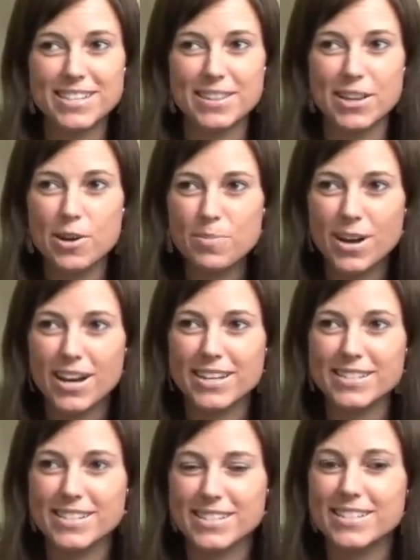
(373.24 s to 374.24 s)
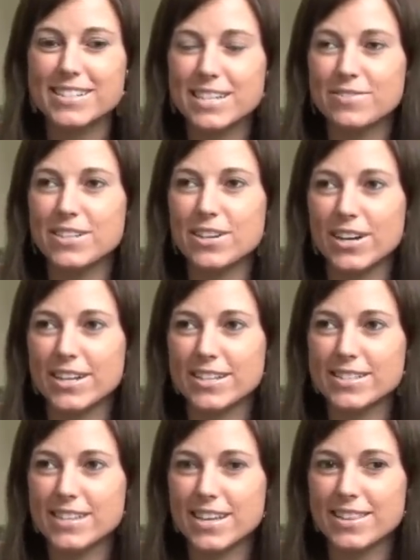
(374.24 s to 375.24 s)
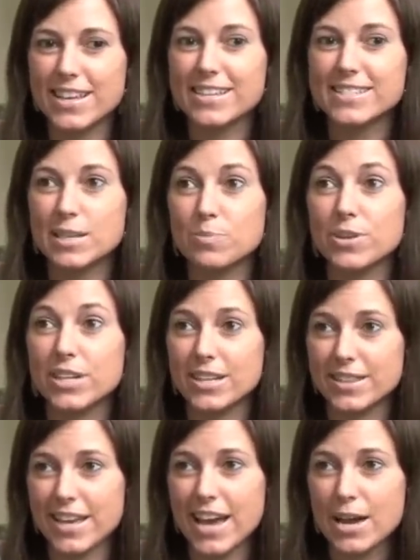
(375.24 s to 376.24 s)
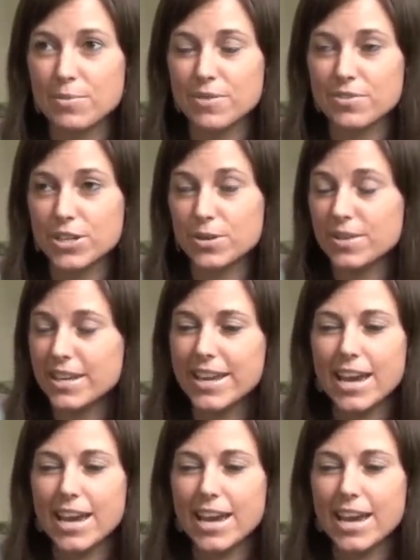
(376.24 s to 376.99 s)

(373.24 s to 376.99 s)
in their minds, it's the TV audience that they see bringing in the ad revenue and they